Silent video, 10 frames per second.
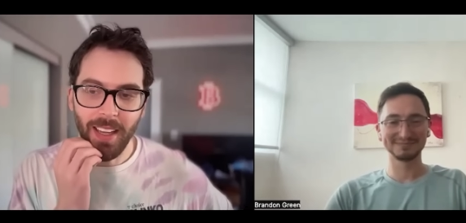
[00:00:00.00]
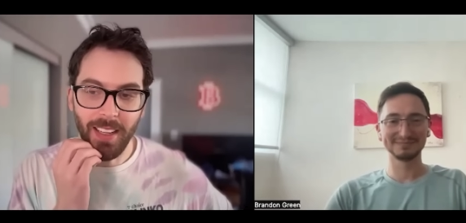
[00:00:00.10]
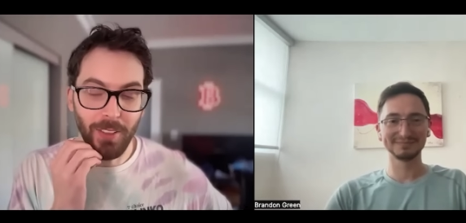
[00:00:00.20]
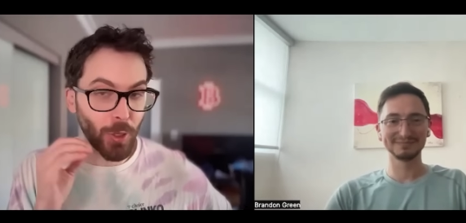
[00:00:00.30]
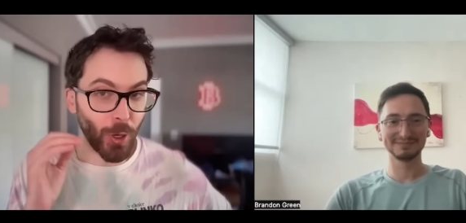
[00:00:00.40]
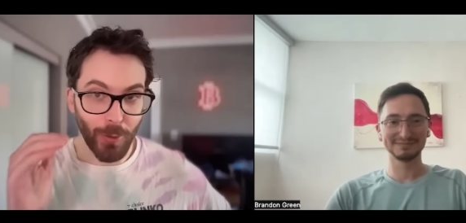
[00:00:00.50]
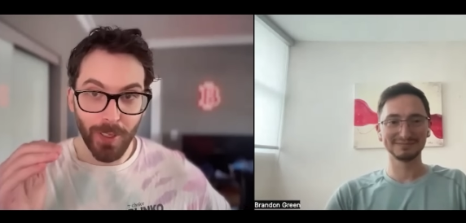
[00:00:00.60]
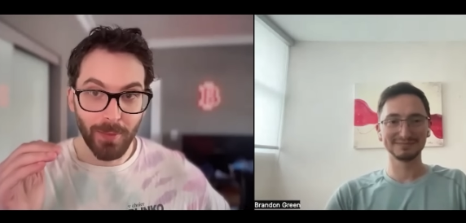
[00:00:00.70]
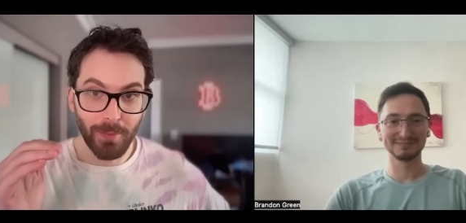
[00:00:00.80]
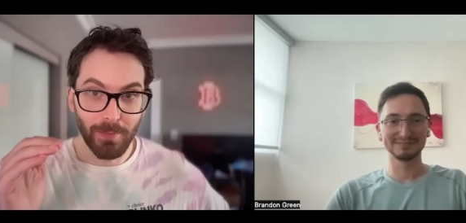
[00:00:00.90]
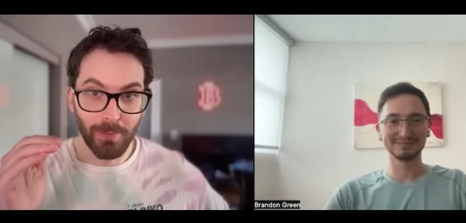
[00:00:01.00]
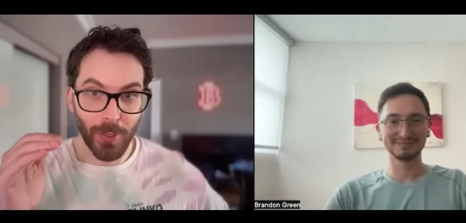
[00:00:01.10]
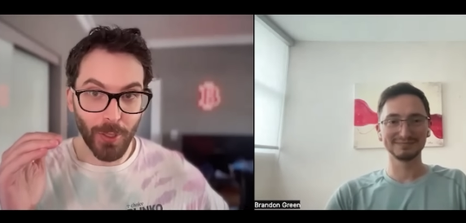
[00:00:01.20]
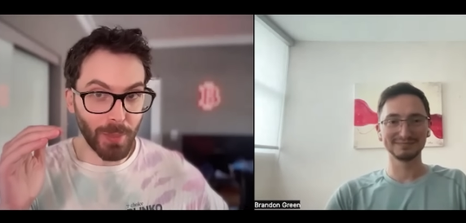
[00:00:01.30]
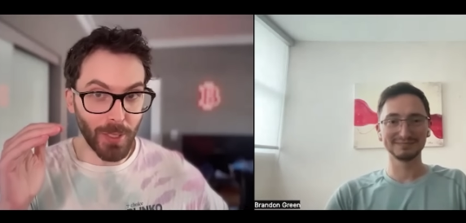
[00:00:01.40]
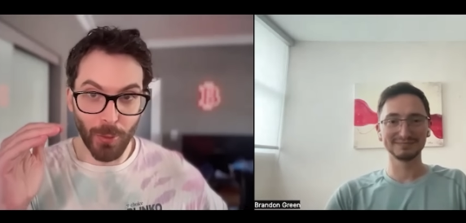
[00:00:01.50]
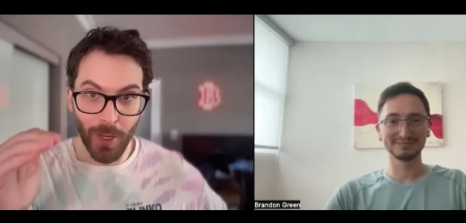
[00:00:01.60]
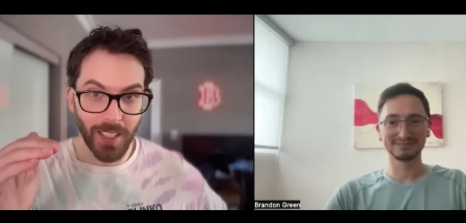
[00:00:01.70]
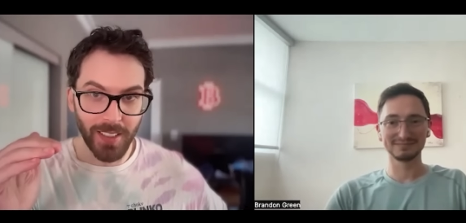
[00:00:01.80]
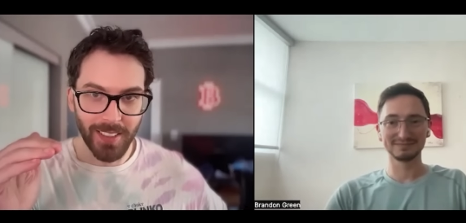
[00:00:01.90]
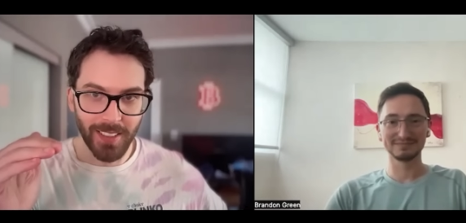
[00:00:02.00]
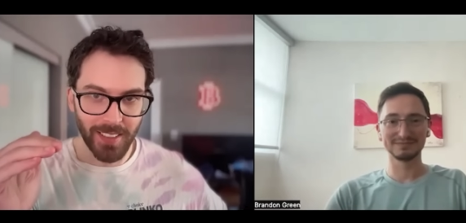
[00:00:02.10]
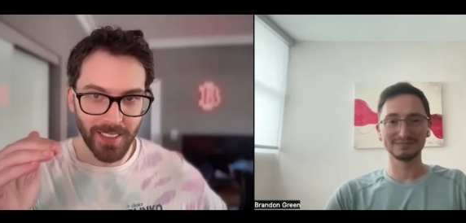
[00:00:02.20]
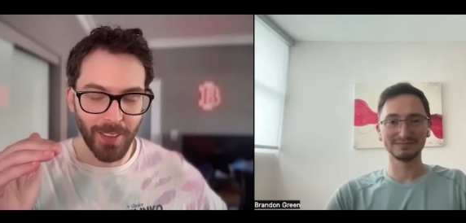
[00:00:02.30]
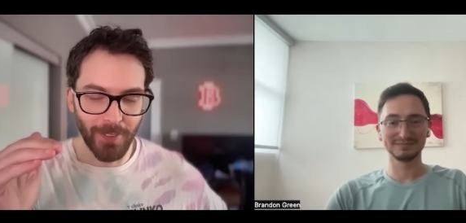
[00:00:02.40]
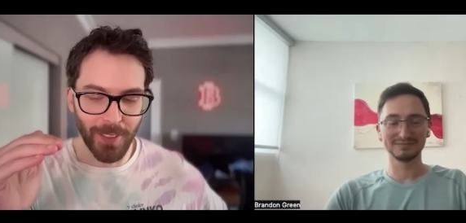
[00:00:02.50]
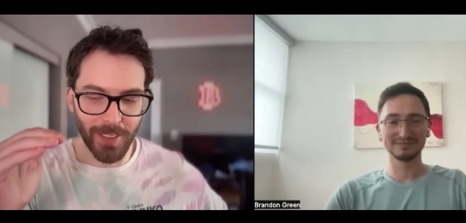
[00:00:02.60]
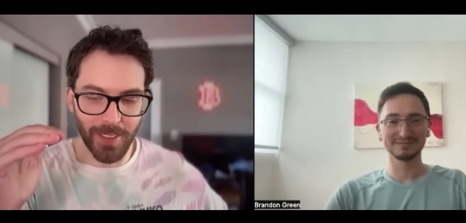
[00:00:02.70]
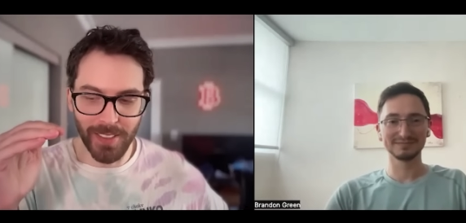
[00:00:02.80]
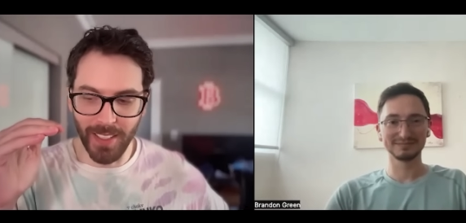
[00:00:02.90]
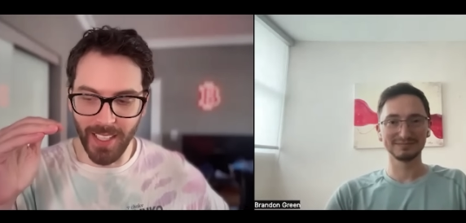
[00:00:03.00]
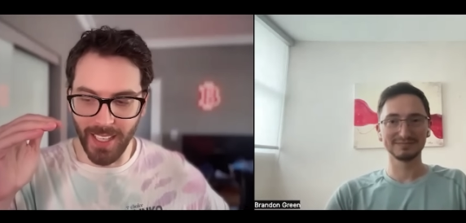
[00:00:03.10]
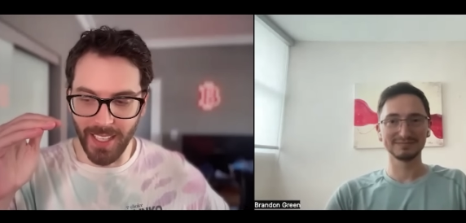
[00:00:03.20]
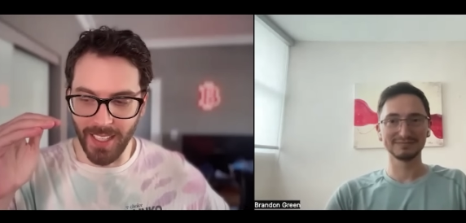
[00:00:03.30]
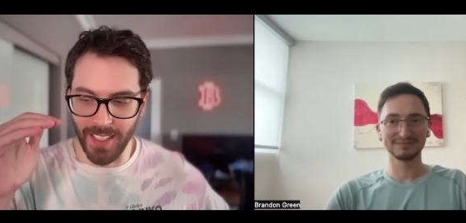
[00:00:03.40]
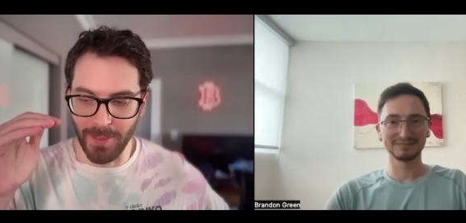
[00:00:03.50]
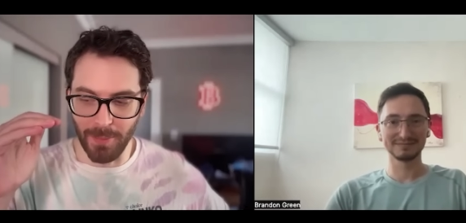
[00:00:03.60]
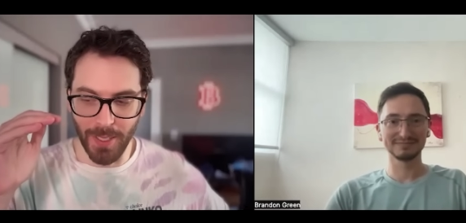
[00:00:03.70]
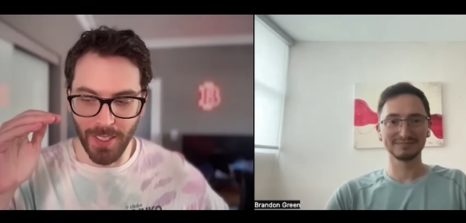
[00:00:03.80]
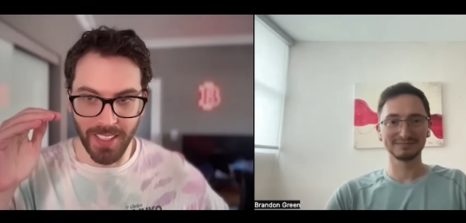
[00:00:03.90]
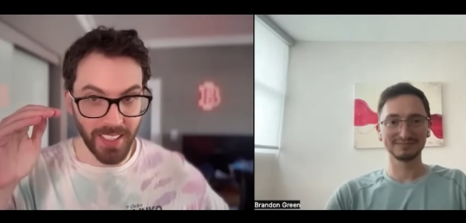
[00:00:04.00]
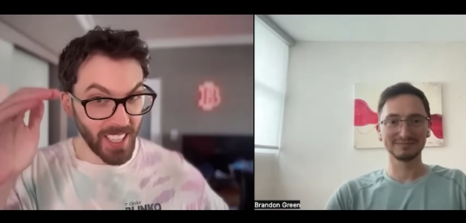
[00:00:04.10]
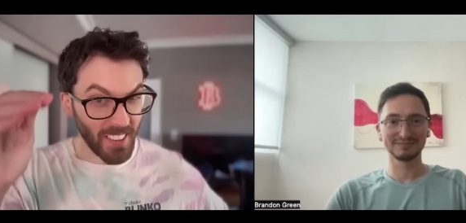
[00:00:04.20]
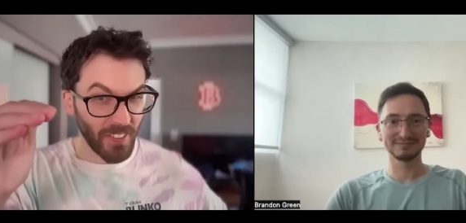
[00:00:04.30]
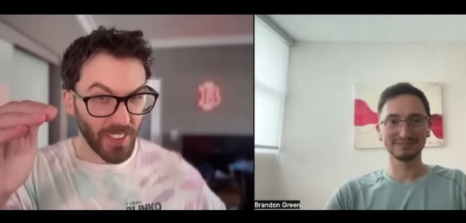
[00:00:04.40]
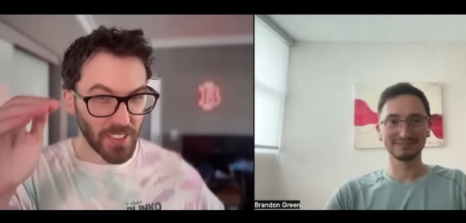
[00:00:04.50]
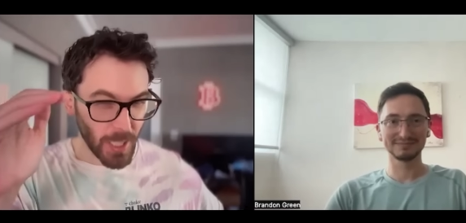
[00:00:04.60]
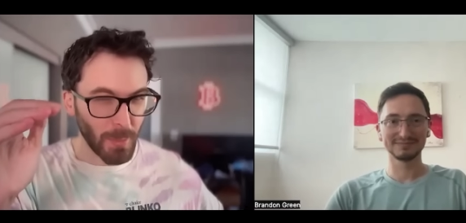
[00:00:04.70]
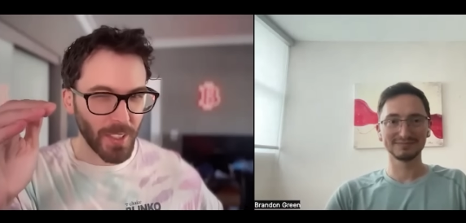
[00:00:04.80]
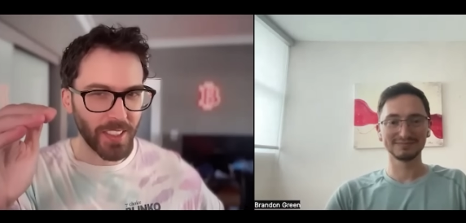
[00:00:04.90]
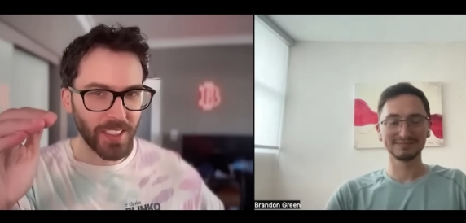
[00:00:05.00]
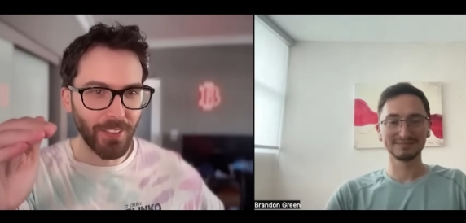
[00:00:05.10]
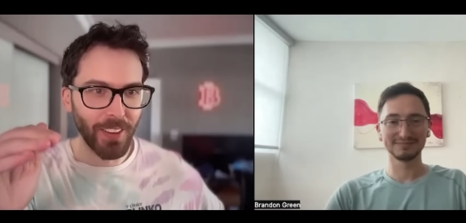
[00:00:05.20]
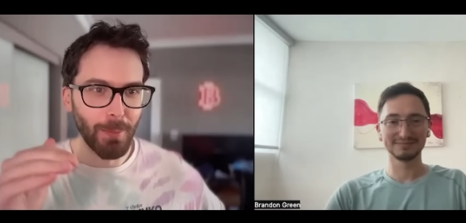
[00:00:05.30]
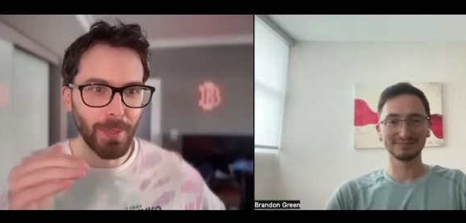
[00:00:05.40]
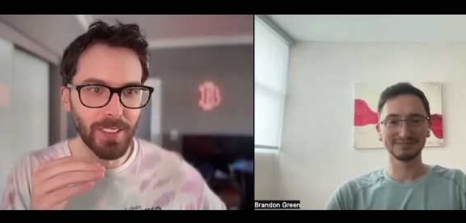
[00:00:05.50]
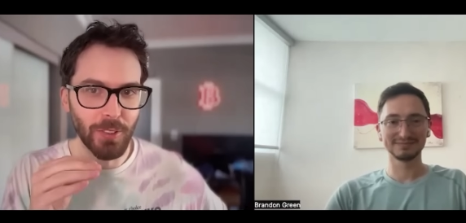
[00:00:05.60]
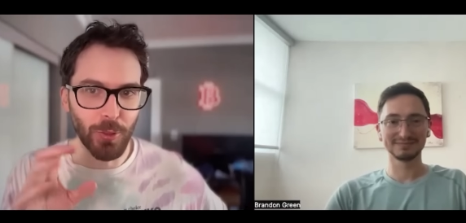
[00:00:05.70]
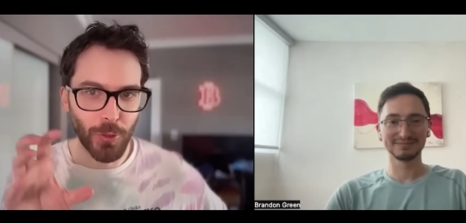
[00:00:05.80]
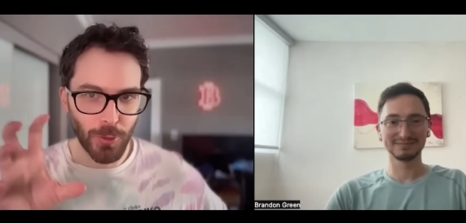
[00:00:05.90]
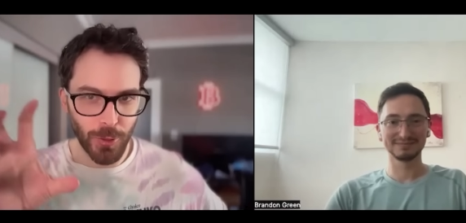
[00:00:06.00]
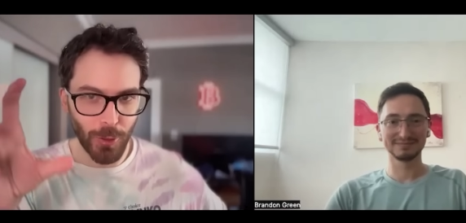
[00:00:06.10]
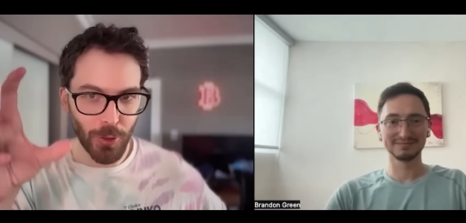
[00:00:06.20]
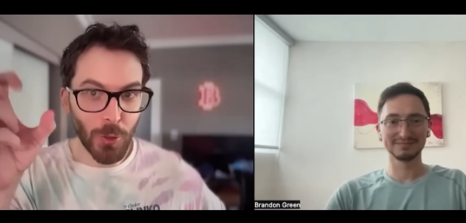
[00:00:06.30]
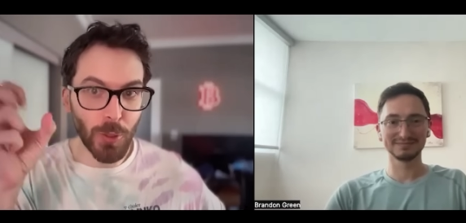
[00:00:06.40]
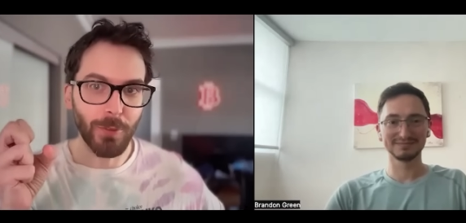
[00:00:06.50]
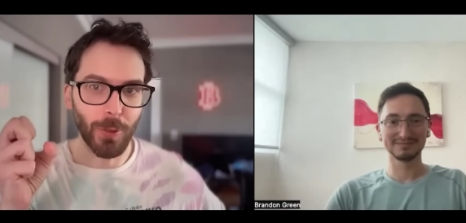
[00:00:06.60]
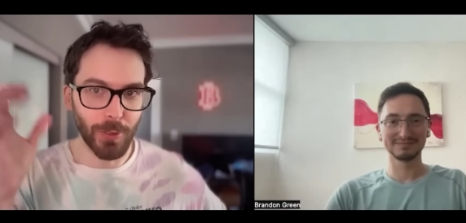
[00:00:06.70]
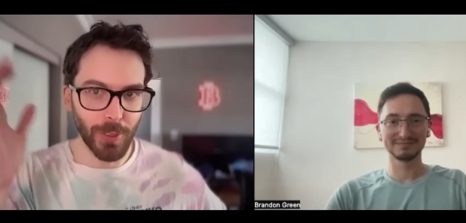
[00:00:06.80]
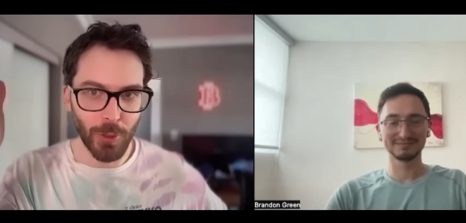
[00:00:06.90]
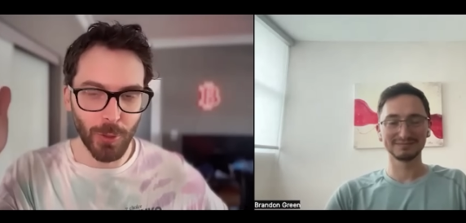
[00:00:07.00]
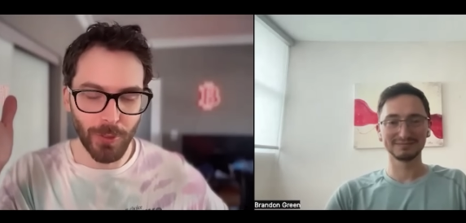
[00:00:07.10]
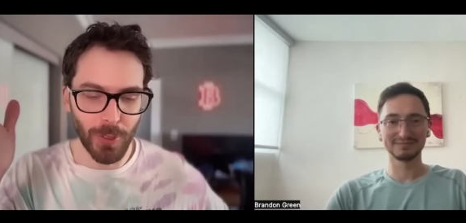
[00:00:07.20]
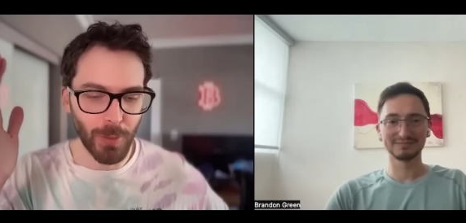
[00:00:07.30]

Speaker 1: and it's already going to be great, this conference. And, but like, if some of this stuff happens that you're, you know, shooting for, really shooting for the